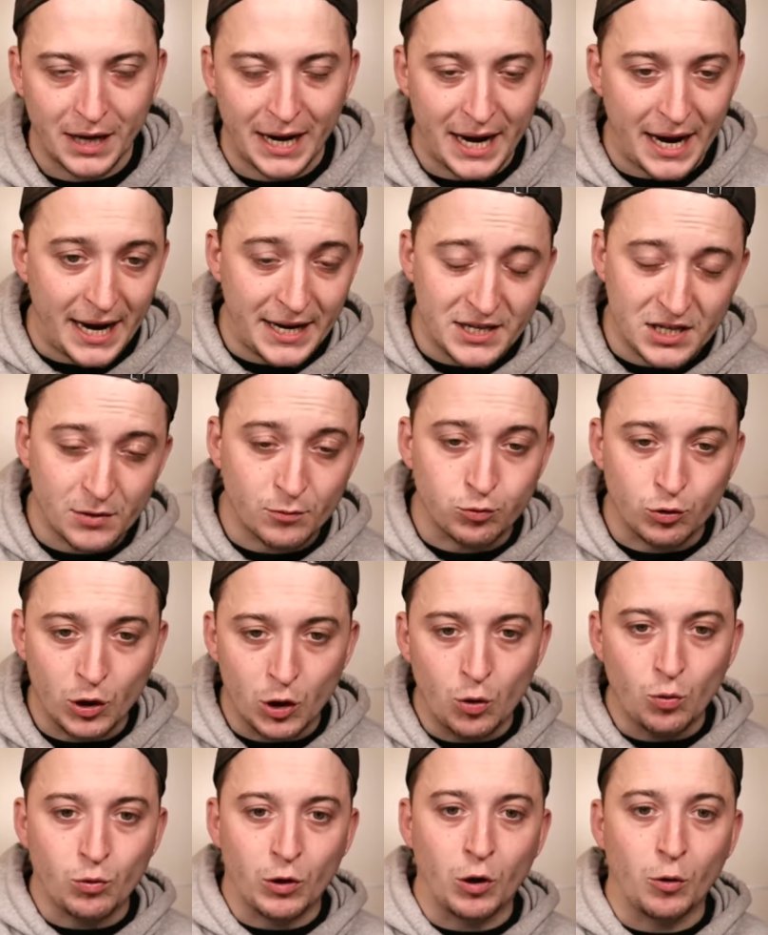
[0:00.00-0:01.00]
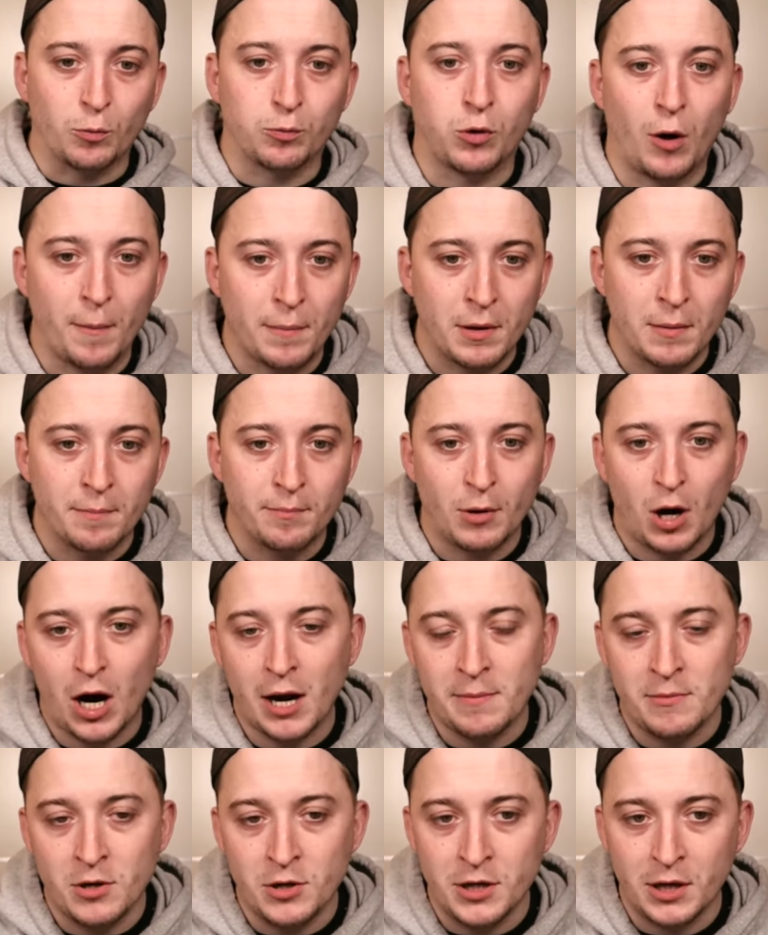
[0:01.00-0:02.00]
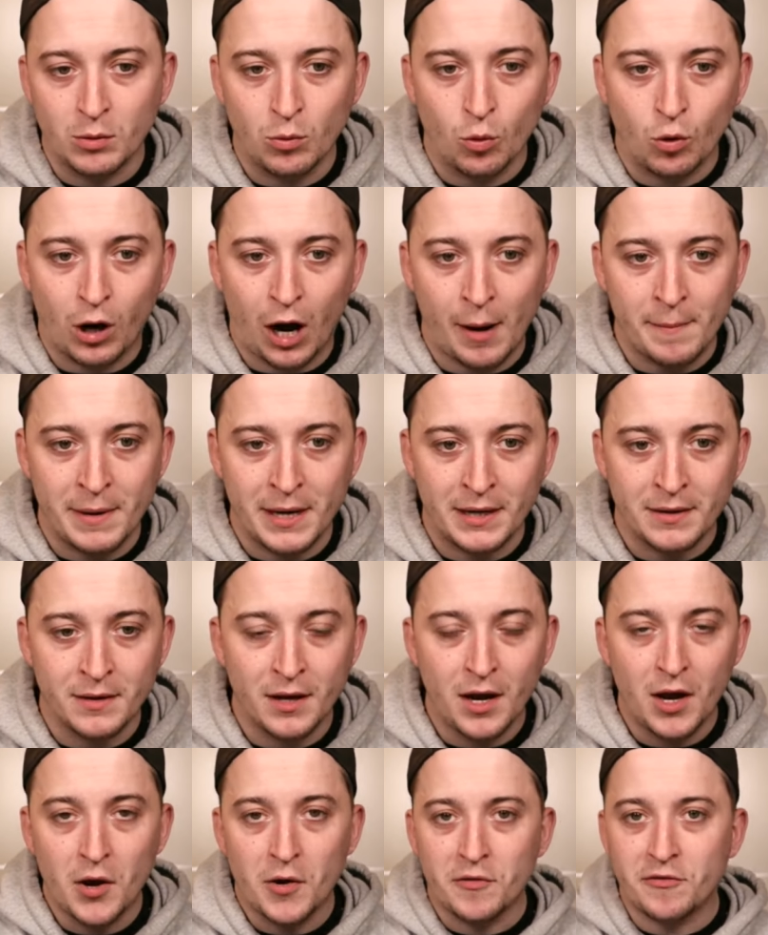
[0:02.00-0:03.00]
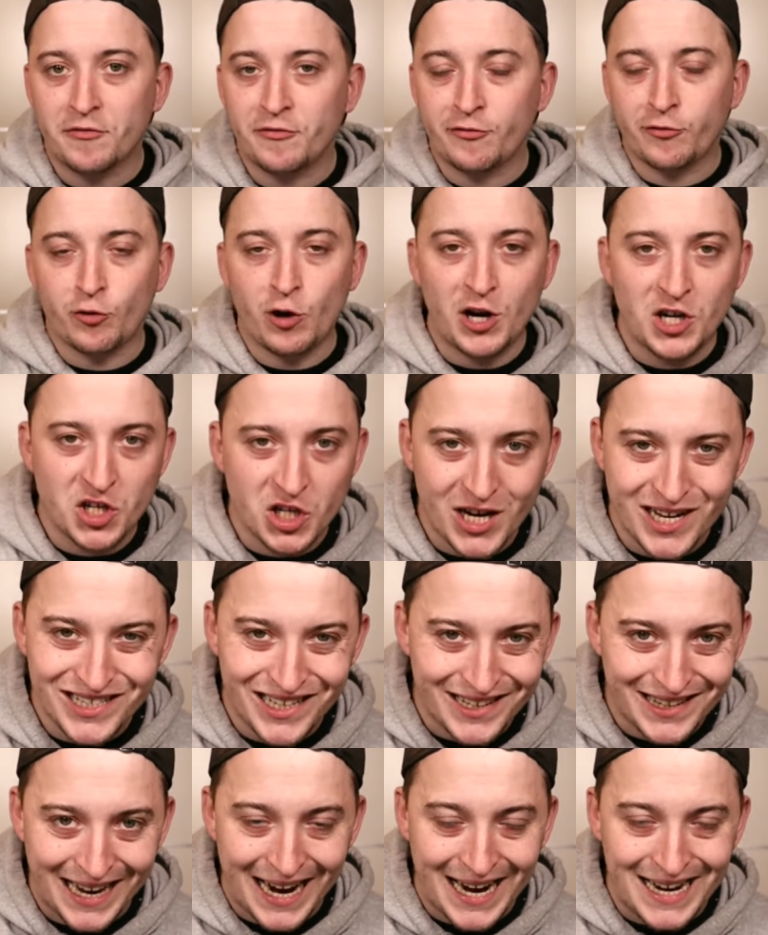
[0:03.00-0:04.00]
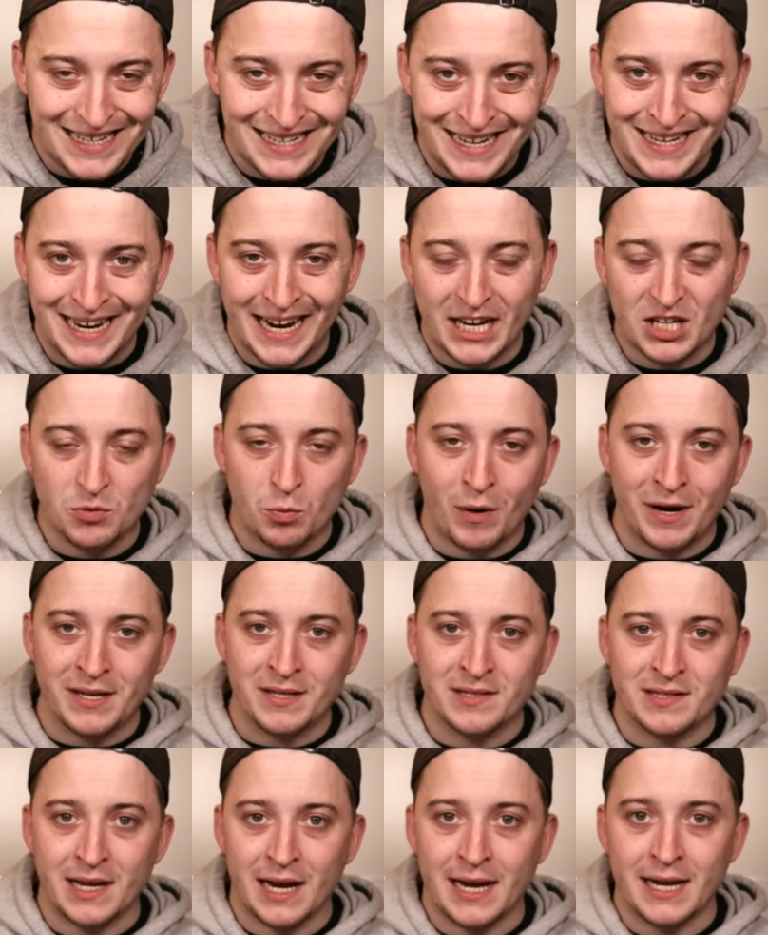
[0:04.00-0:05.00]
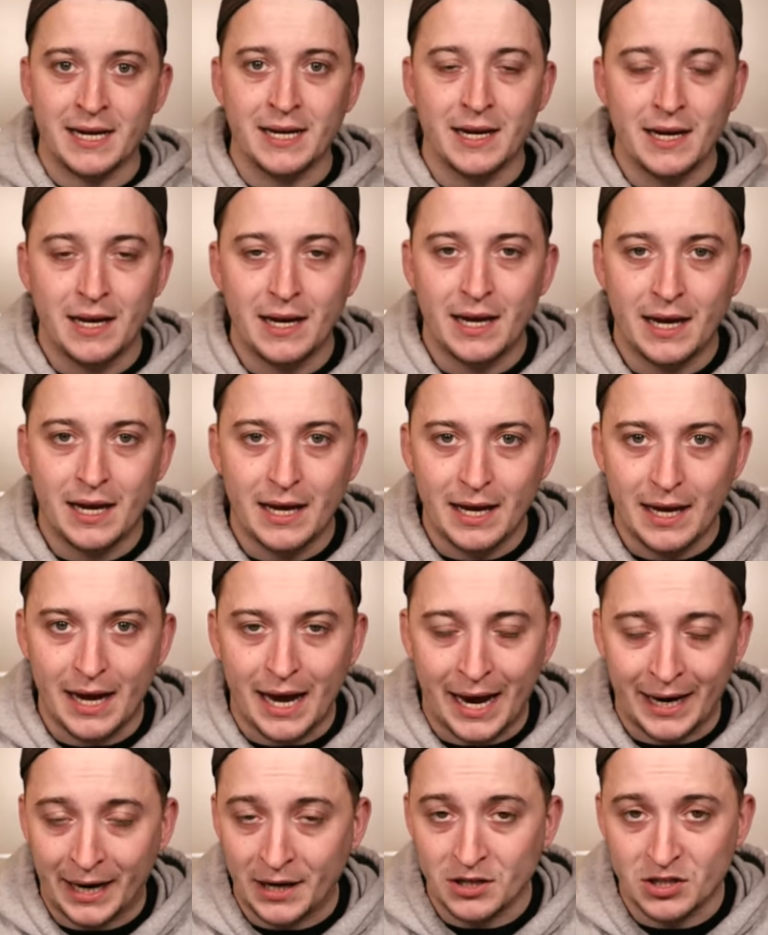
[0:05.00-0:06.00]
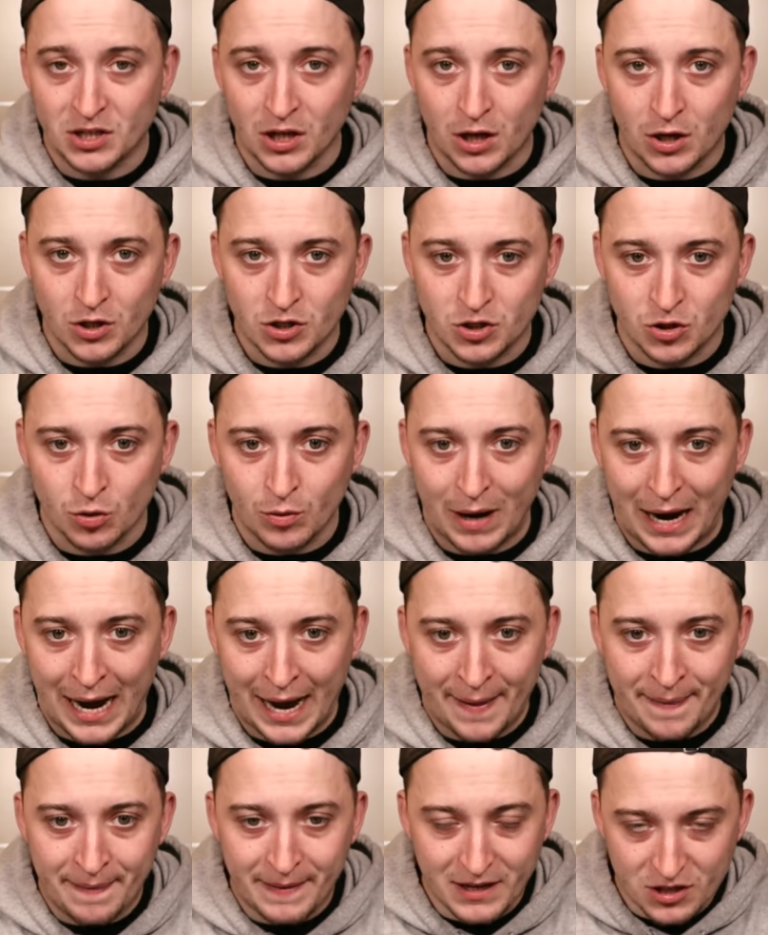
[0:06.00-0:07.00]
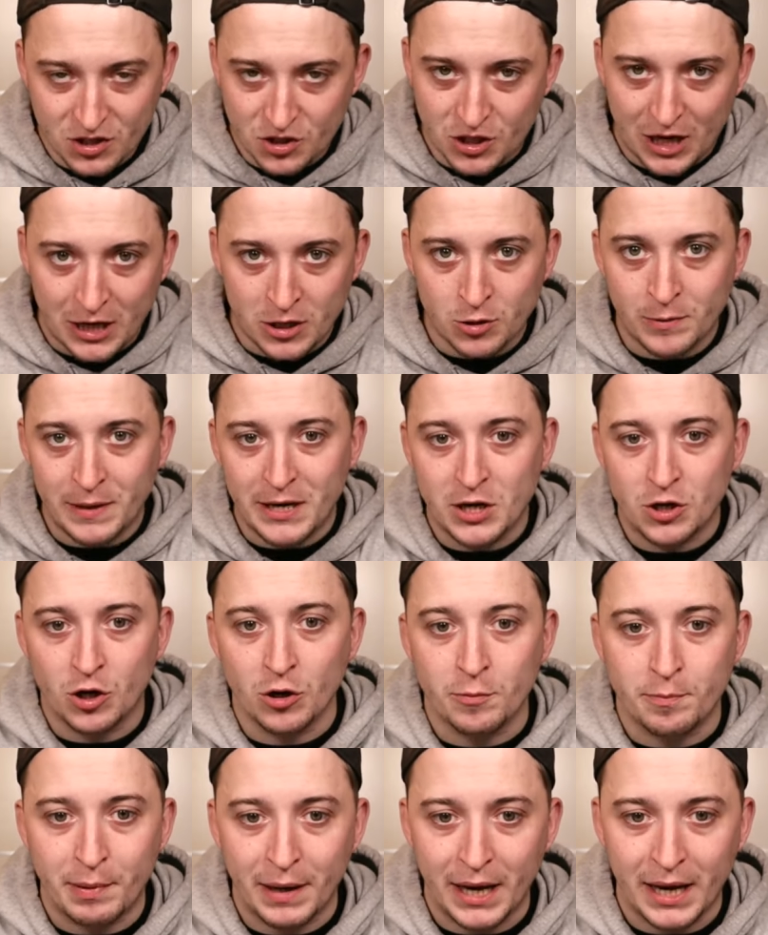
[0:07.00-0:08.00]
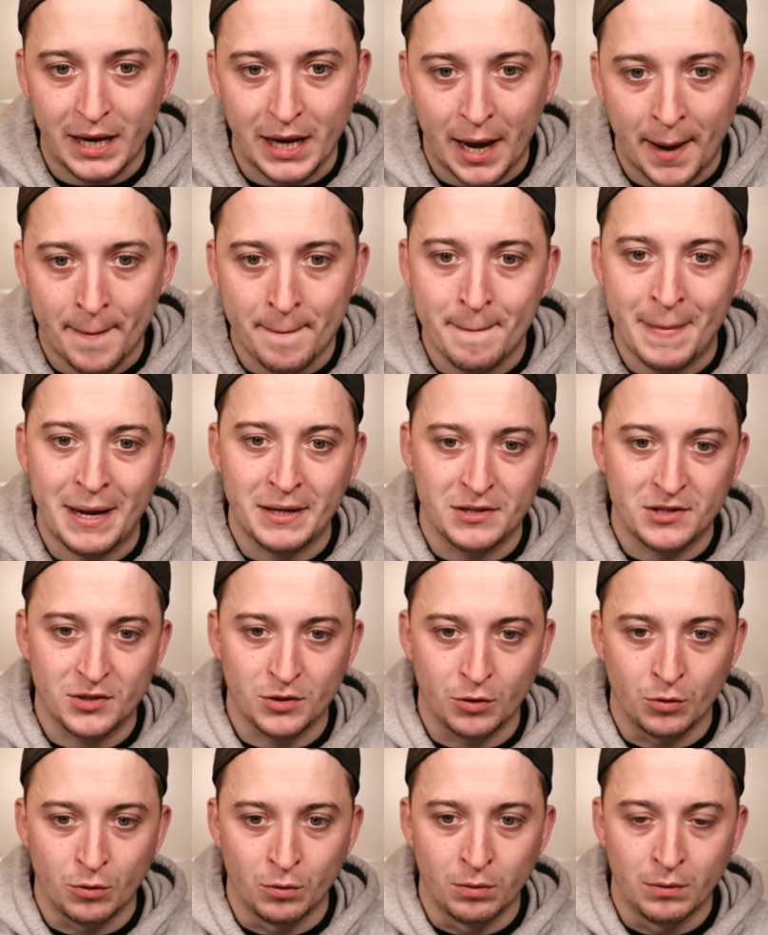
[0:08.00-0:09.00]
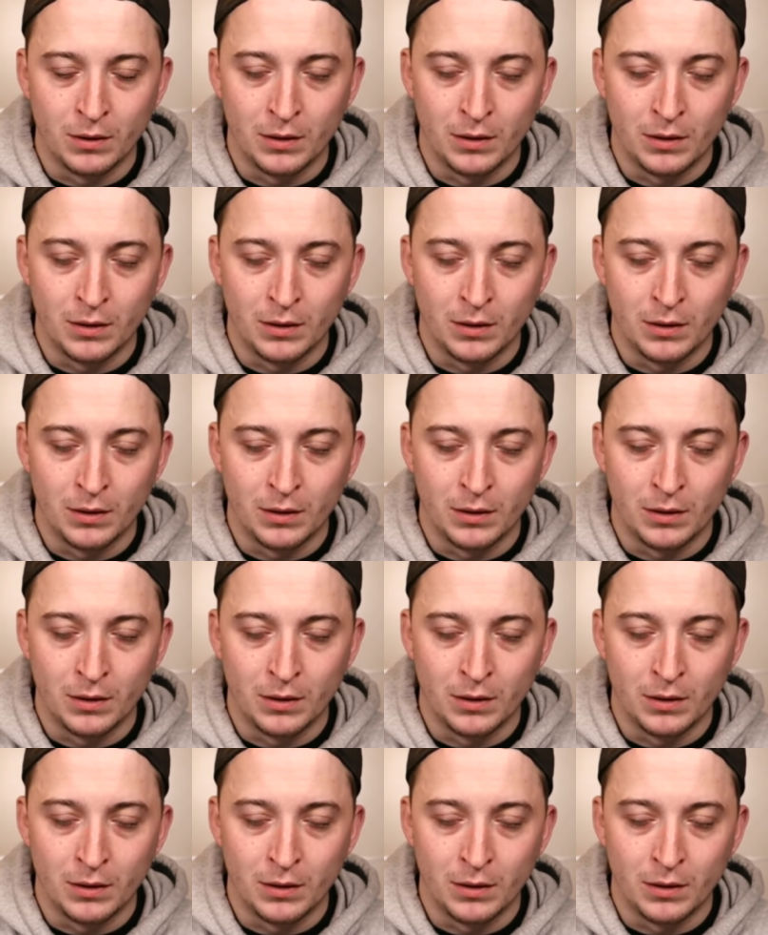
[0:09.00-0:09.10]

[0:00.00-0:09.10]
It's a real, real problem. Bayern Munich will come in fresh as a daisy next Wednesday against Arsenal, and this genuinely could be a mental,